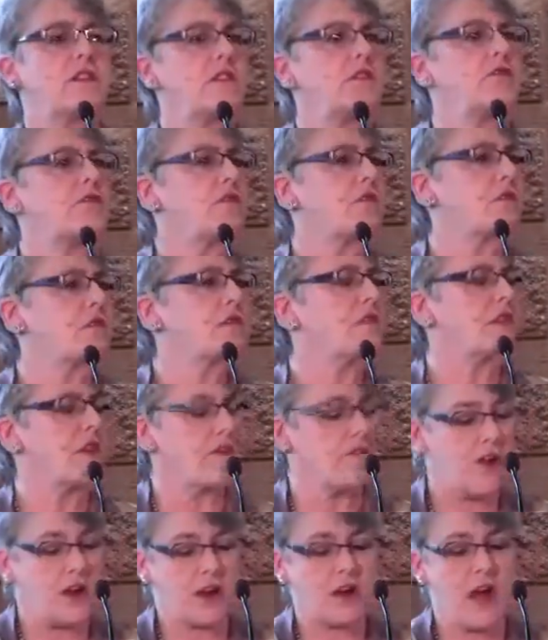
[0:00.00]
the doors
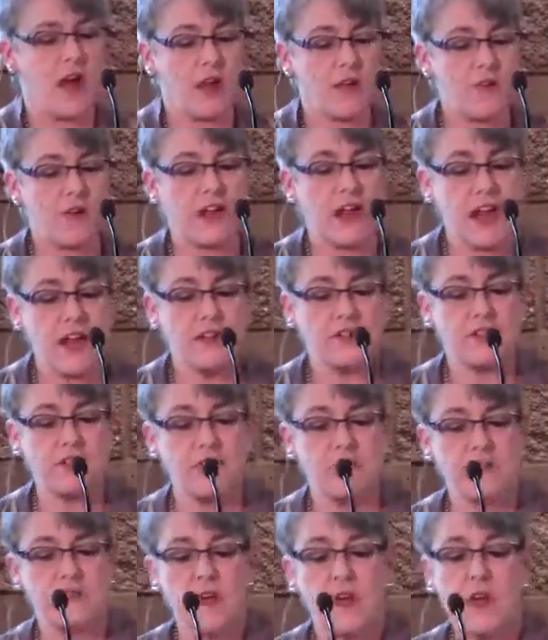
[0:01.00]
of our
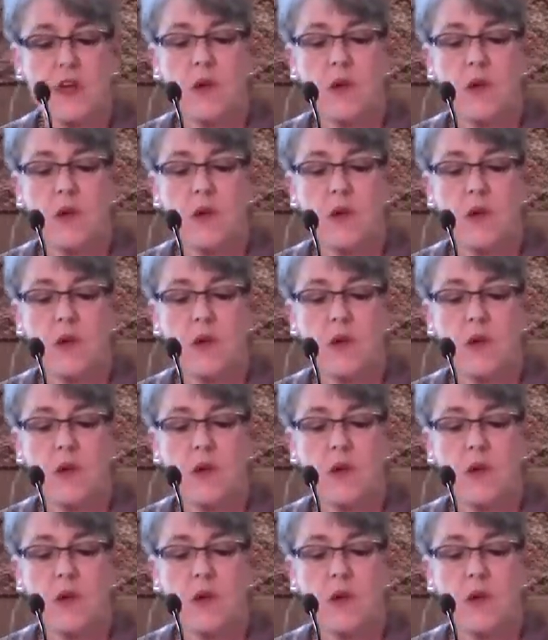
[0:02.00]
congregations